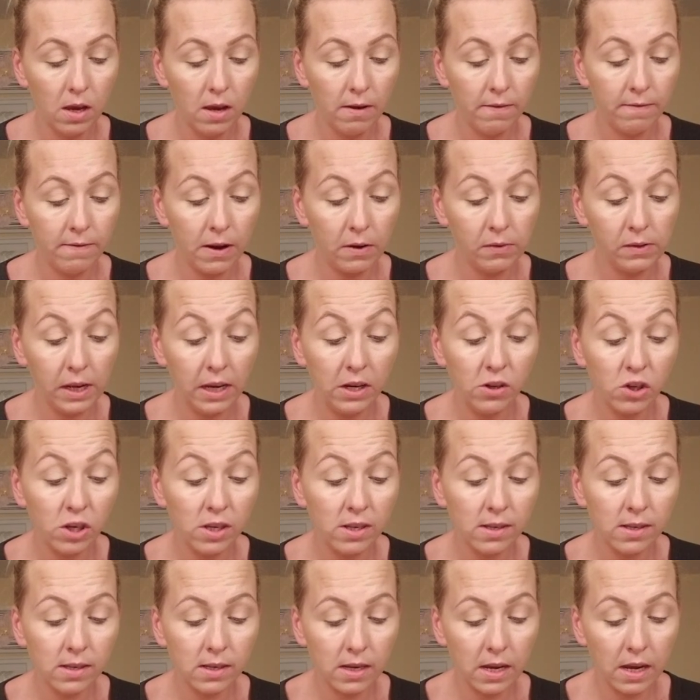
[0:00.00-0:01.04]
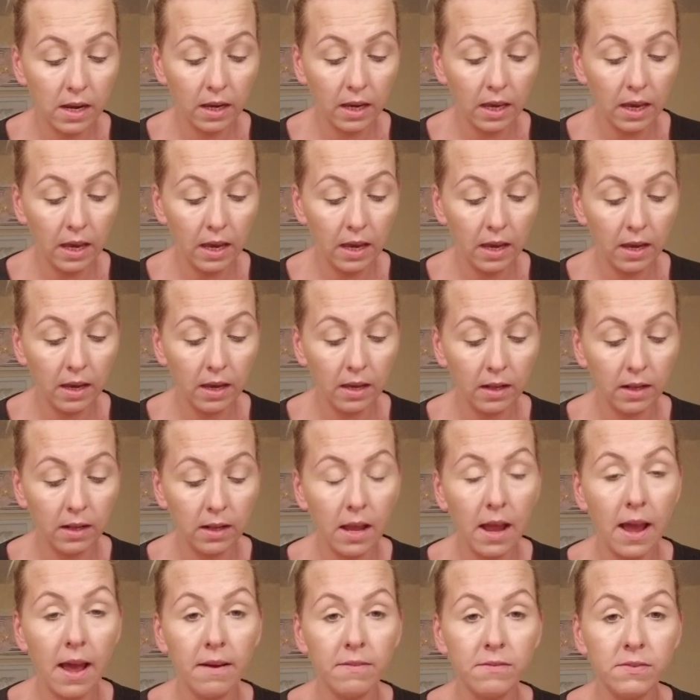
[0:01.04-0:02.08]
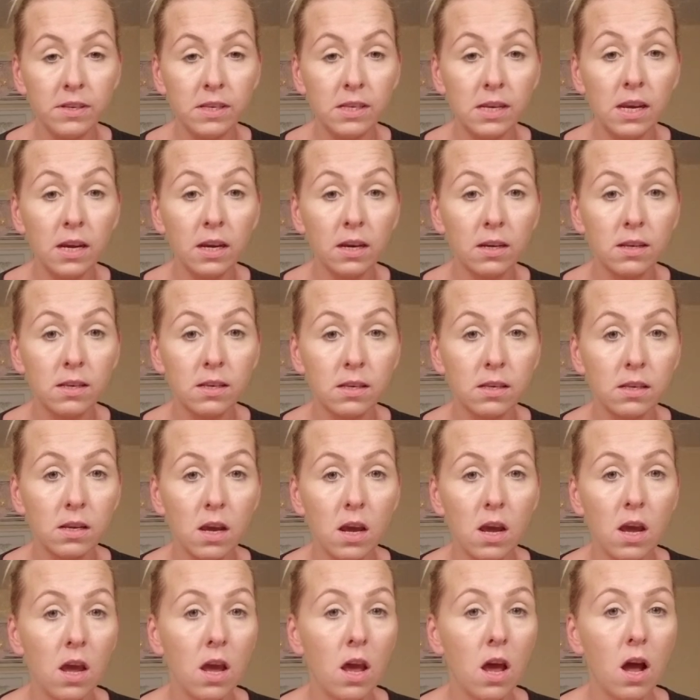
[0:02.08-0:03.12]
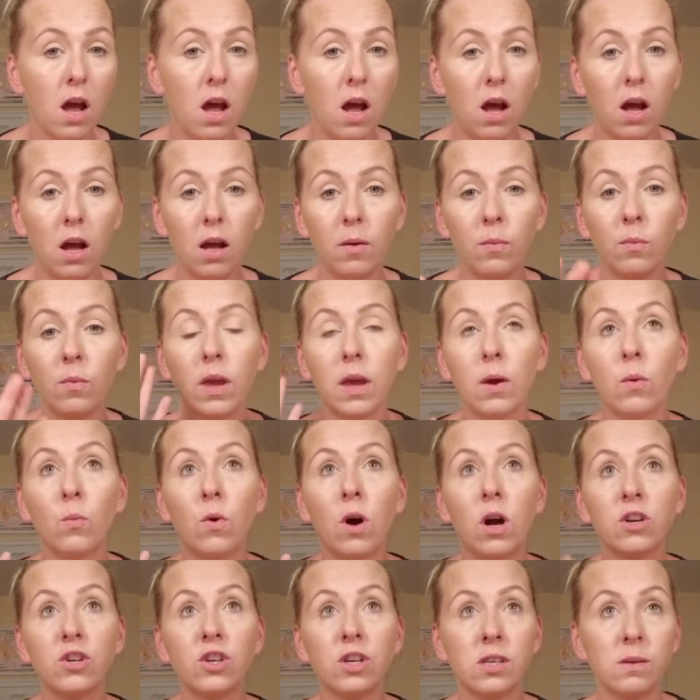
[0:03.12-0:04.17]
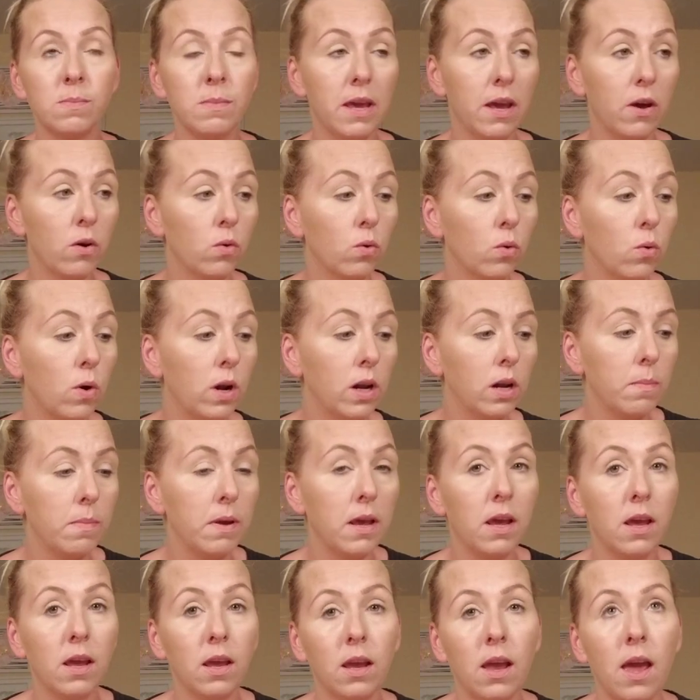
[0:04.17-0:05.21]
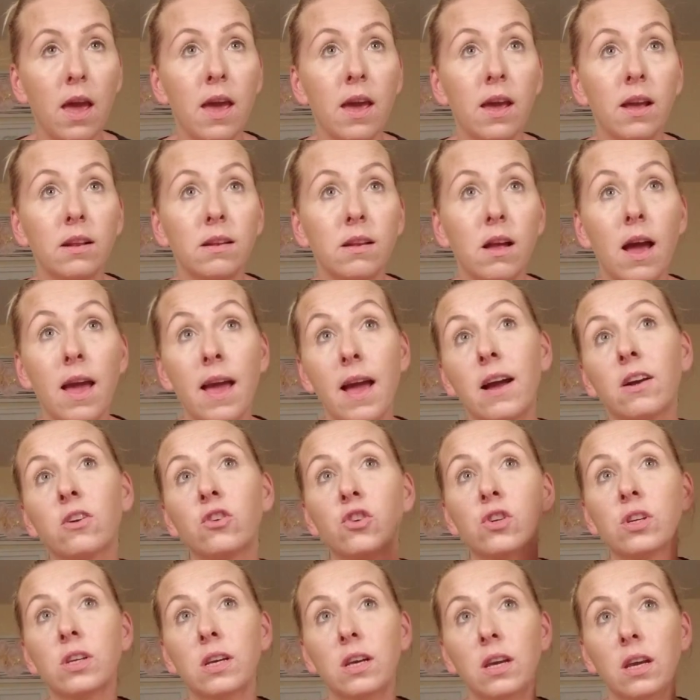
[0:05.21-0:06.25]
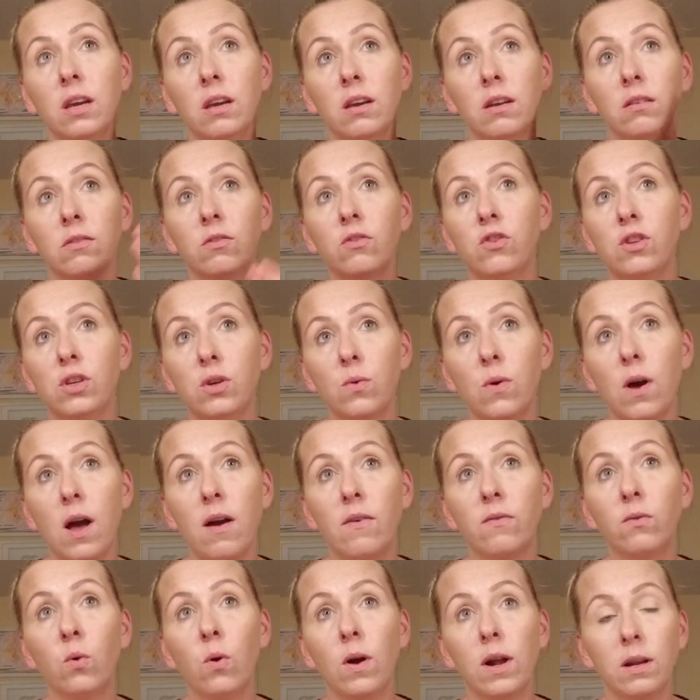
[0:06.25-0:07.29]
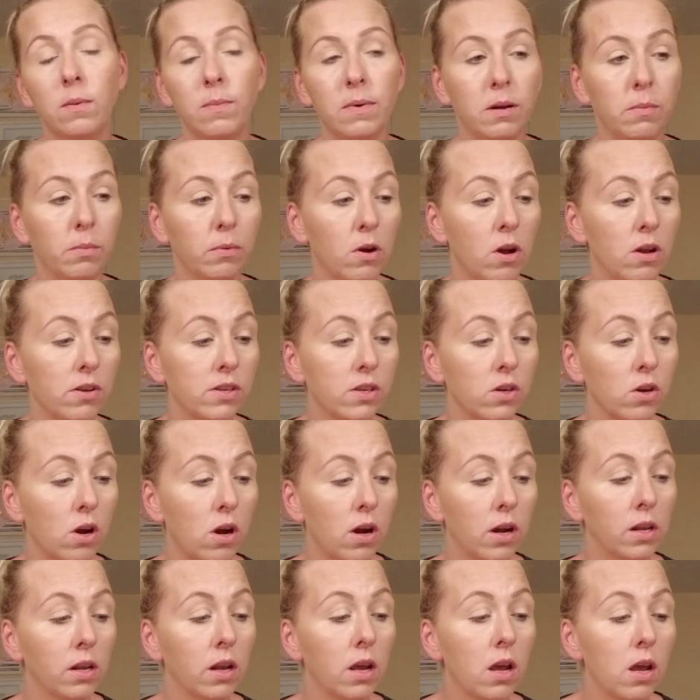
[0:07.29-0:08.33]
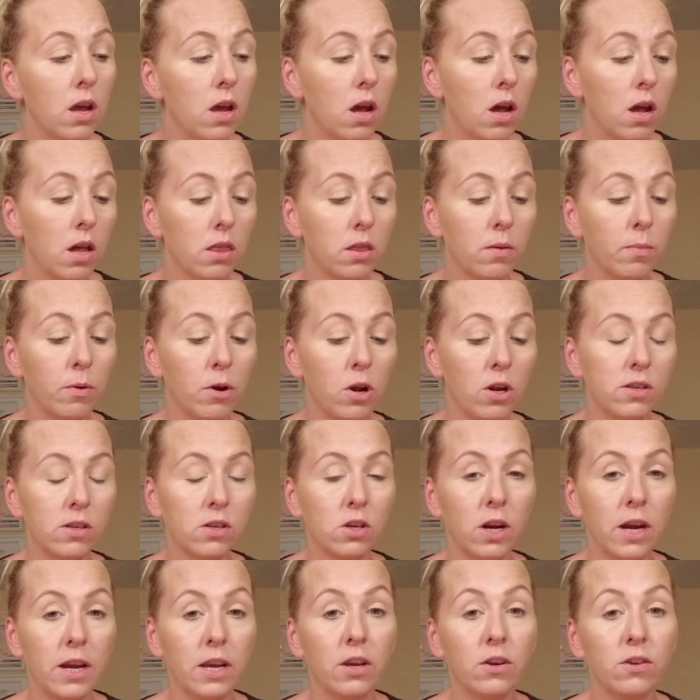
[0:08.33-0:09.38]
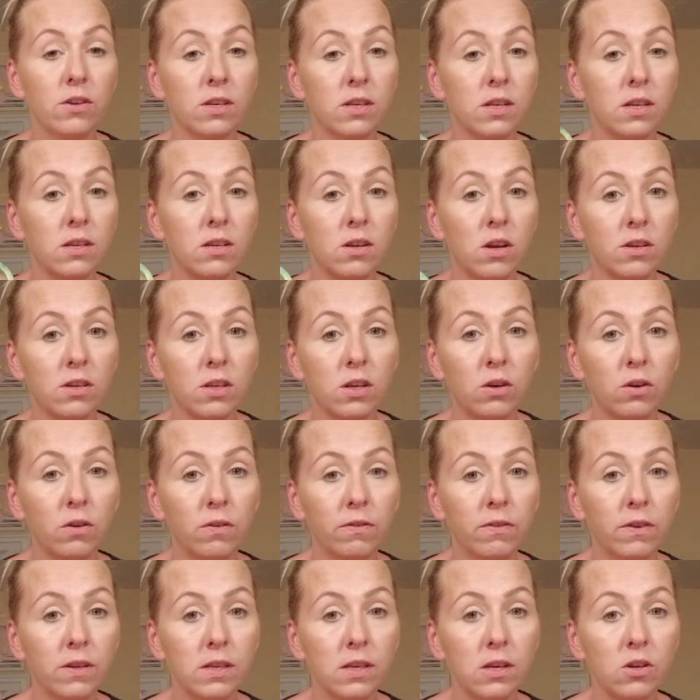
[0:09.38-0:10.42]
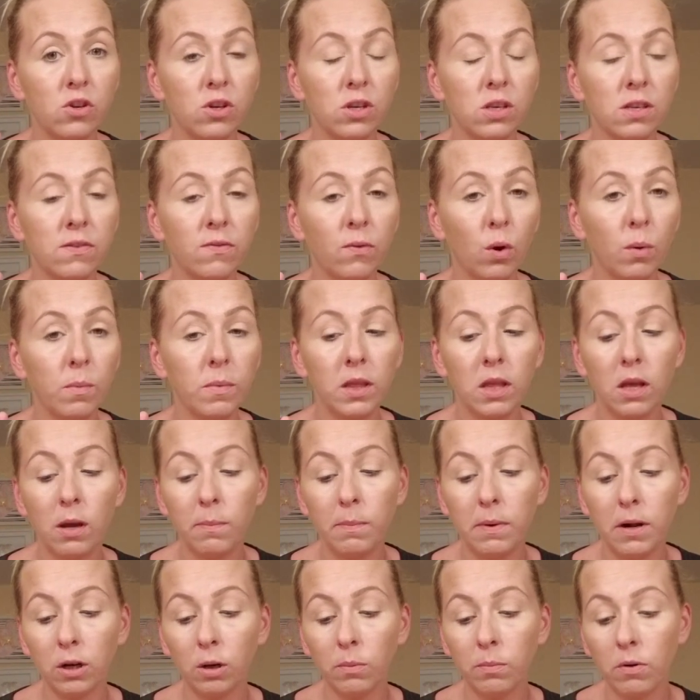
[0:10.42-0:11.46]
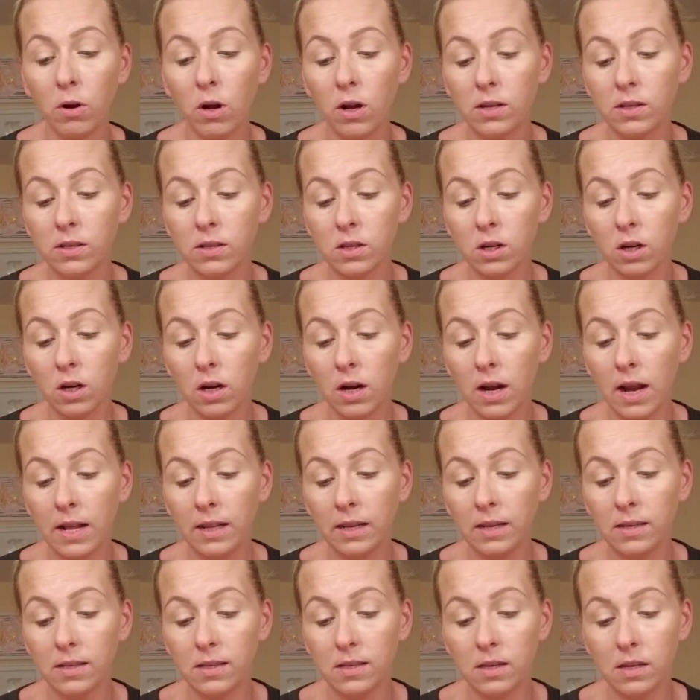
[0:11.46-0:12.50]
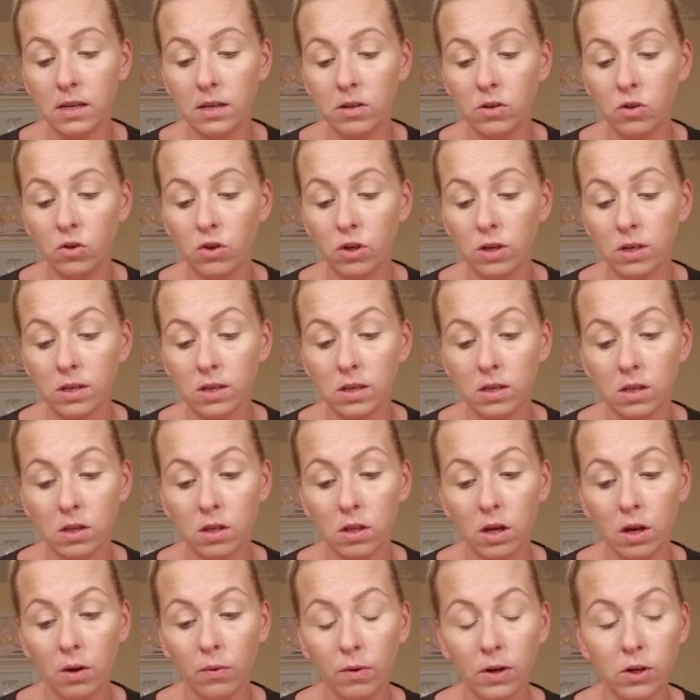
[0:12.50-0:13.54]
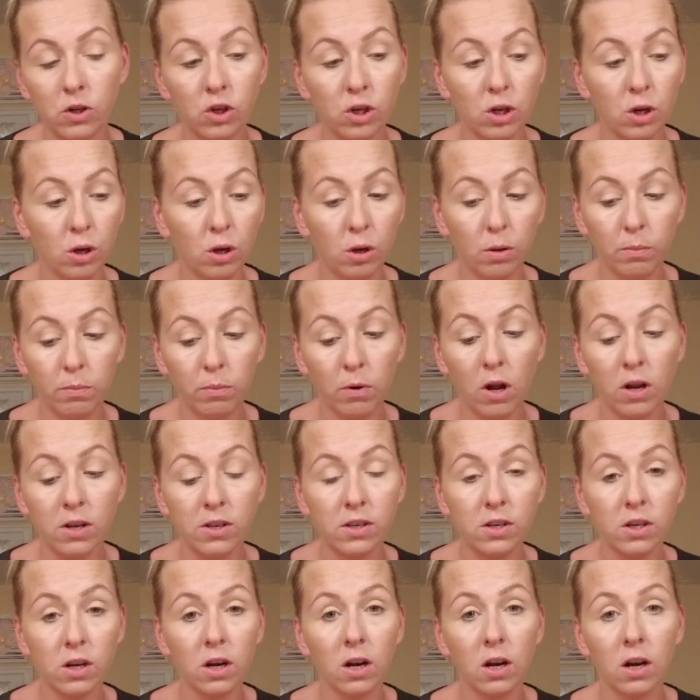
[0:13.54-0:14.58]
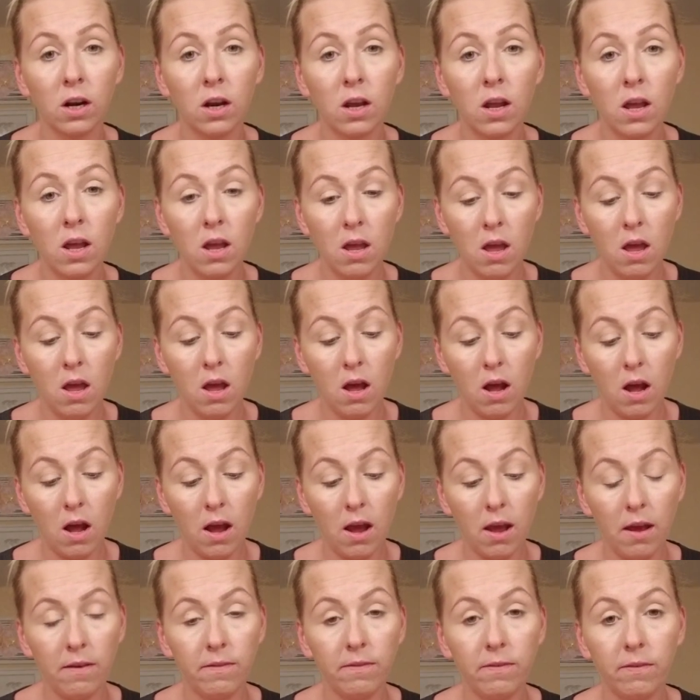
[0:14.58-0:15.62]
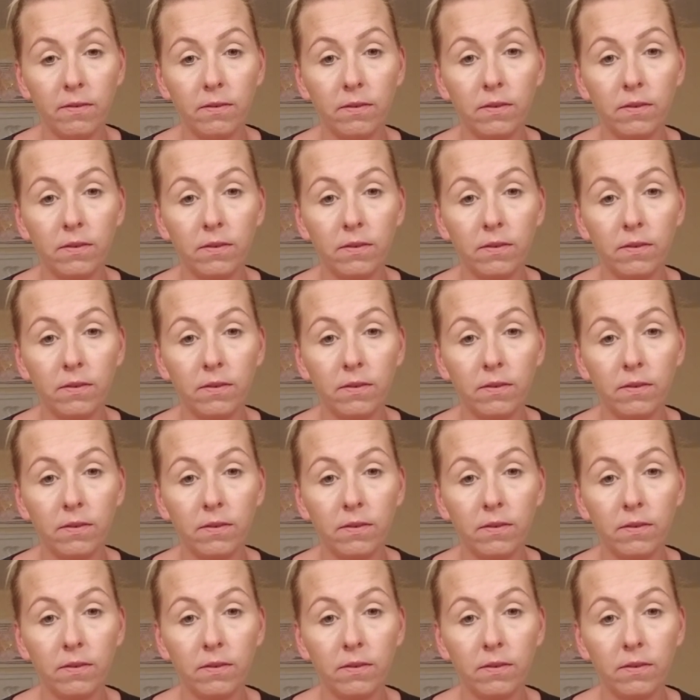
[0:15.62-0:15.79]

foundation stick in F6. It washes me out quite a bit, and I actually do have quite a bit of bronzer on. The bronzer I used is also a Physicians Formula Butter Bronzer, and it's in just the original bronzer. I've